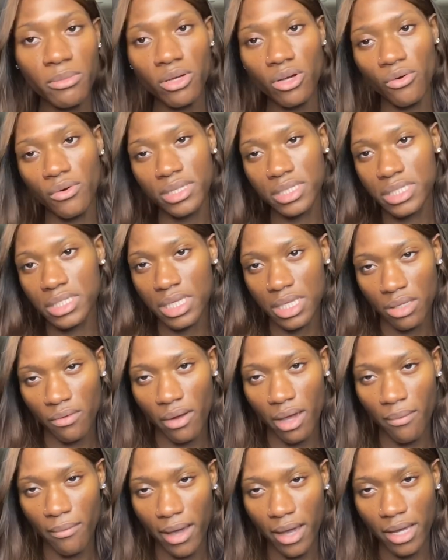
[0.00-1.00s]
going to tenth
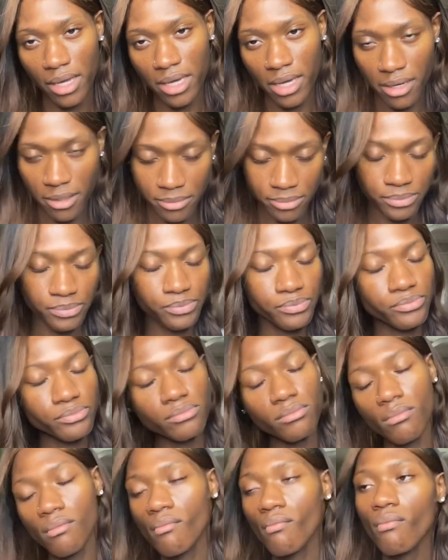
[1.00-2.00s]
grade, right year.
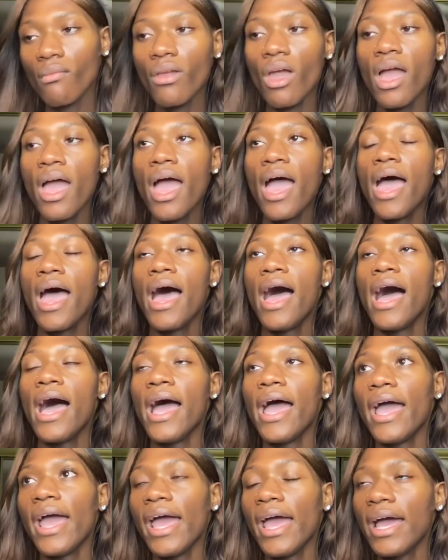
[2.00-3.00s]

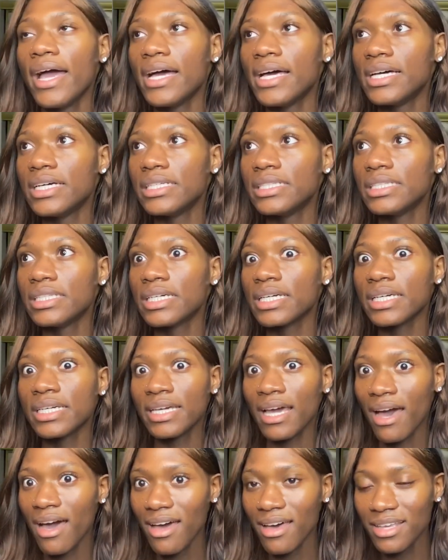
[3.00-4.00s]
And
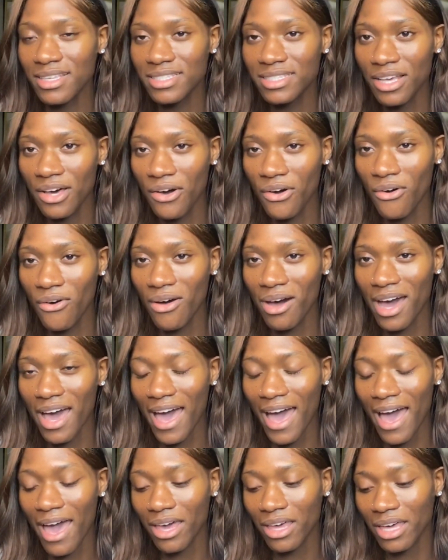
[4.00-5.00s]
yeah, so
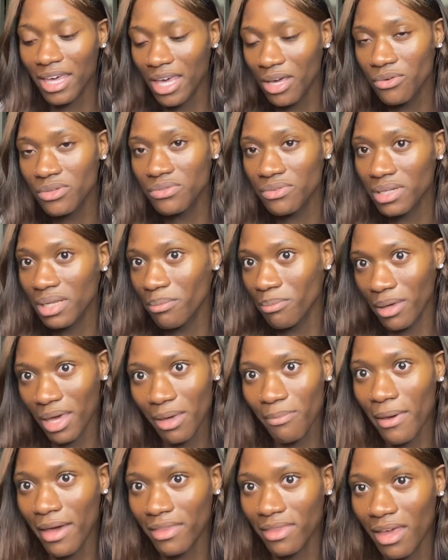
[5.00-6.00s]
Kik was really
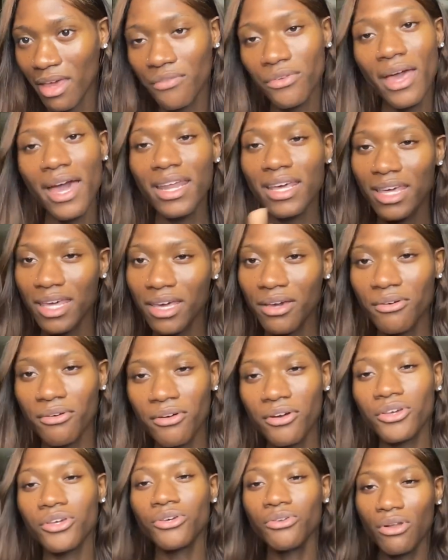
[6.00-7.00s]
big back then. If you had a Kik
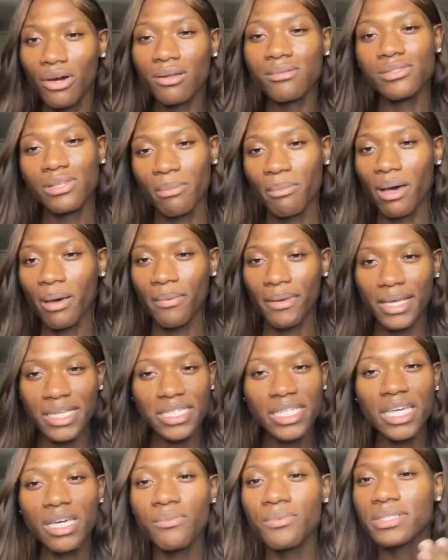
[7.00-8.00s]
girl, you know what I'm talking about, bitch.
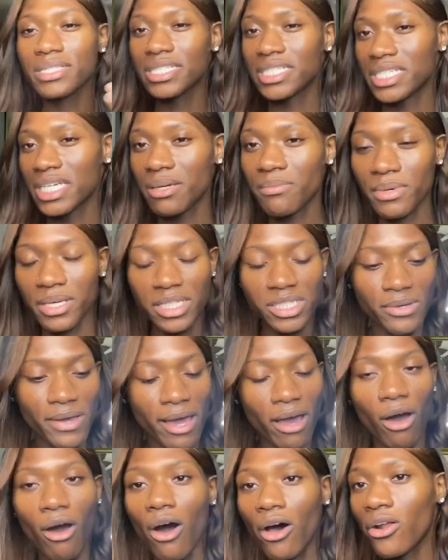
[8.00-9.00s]
Kik was the shit, bitch. You
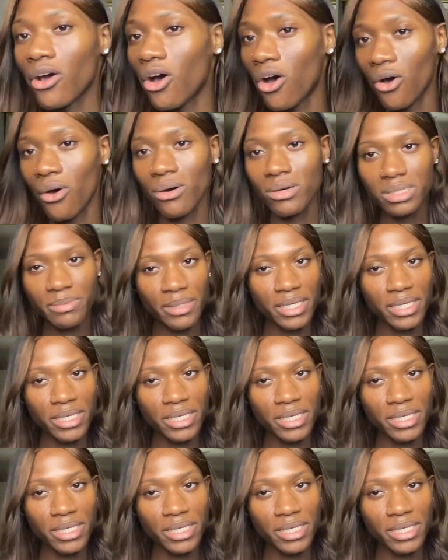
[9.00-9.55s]
had all the hoes,